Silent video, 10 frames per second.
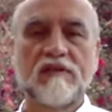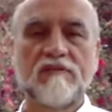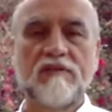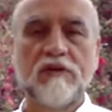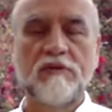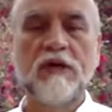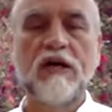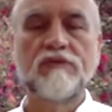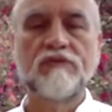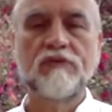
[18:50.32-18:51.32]
very
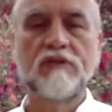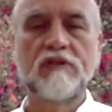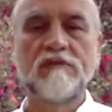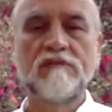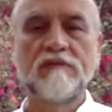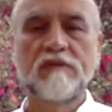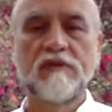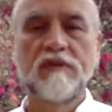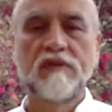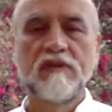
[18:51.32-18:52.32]
powerful,
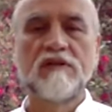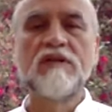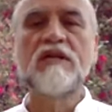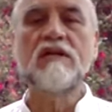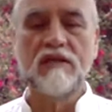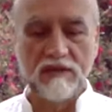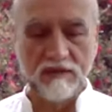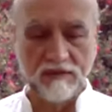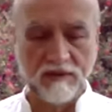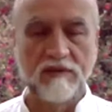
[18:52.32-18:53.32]

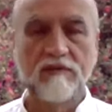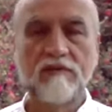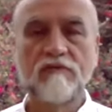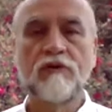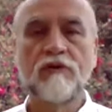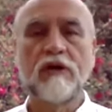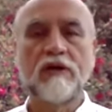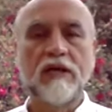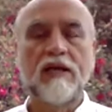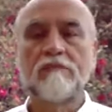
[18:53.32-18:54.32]
needed for
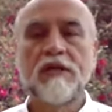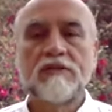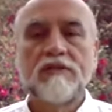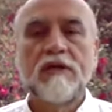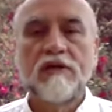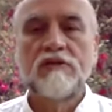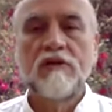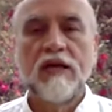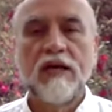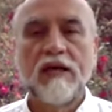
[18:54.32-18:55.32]
our alimentary
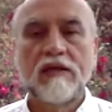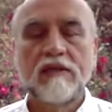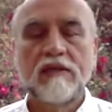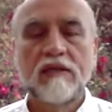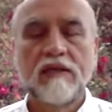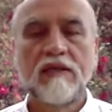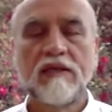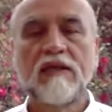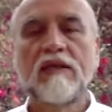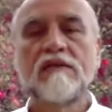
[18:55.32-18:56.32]
tract,
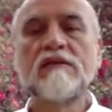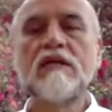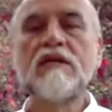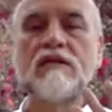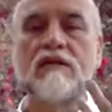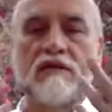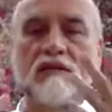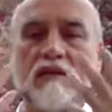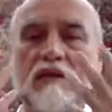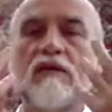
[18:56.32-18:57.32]
needed
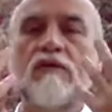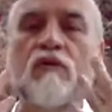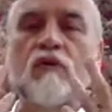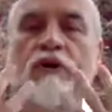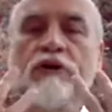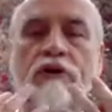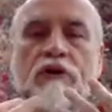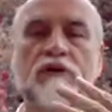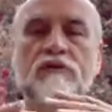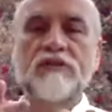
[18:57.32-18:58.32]
in
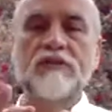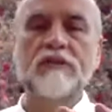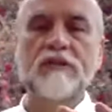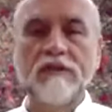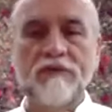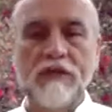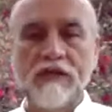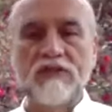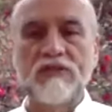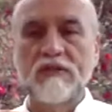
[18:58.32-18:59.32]
order to give
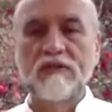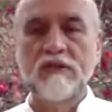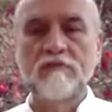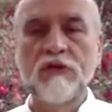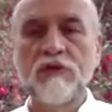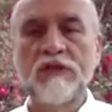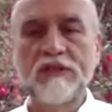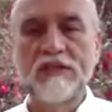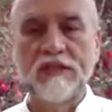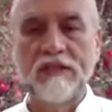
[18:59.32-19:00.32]
us the
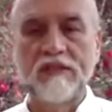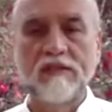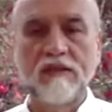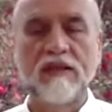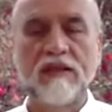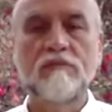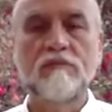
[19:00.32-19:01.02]
immunity that